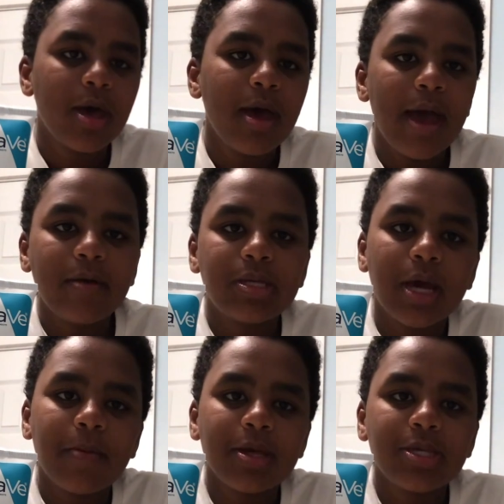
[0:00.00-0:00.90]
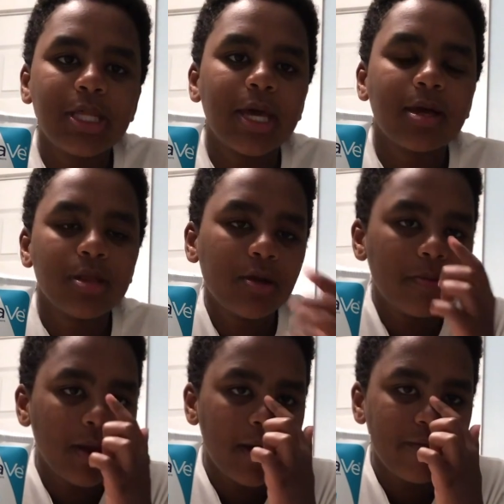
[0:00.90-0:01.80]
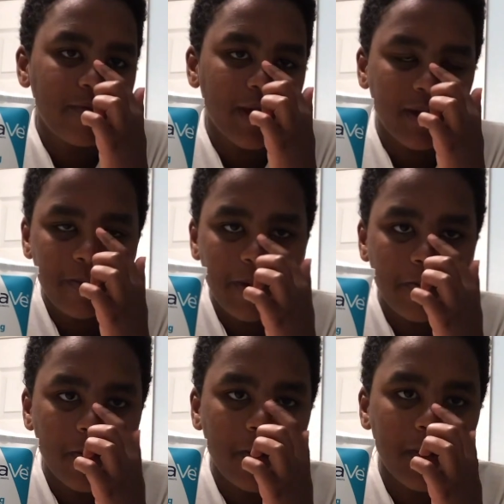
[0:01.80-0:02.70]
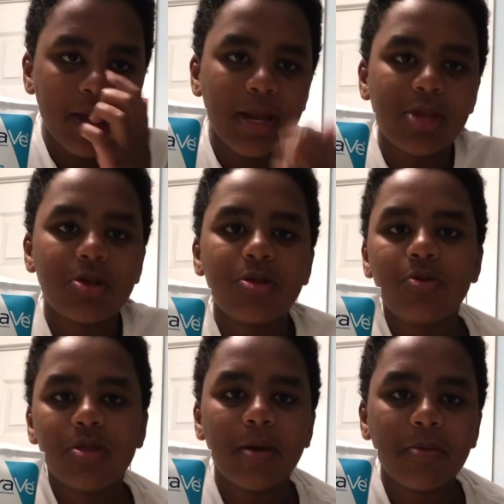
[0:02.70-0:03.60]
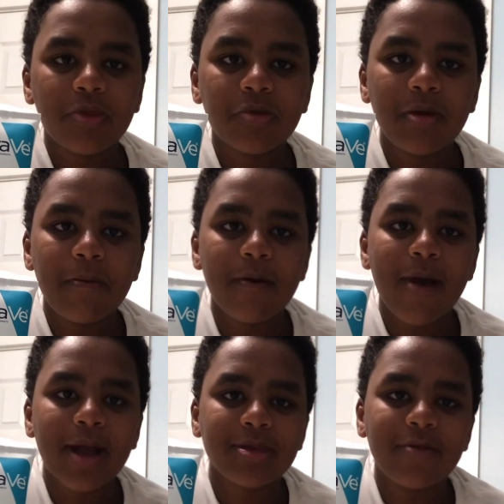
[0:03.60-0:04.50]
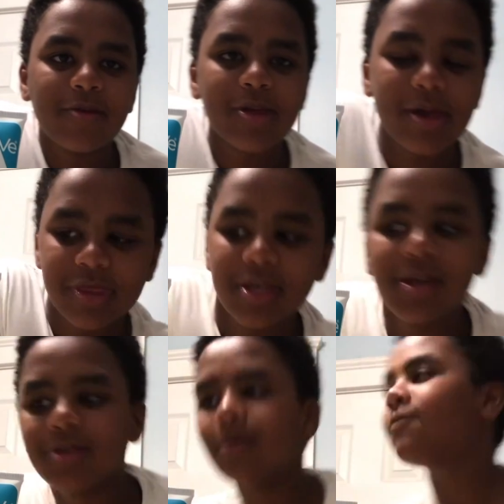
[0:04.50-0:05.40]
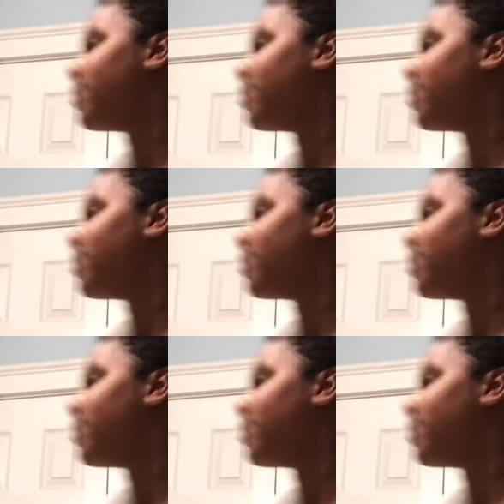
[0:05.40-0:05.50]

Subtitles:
Every time I see like a little bit of like a pimple coming in, I just use number 3 Proactive, which I think is over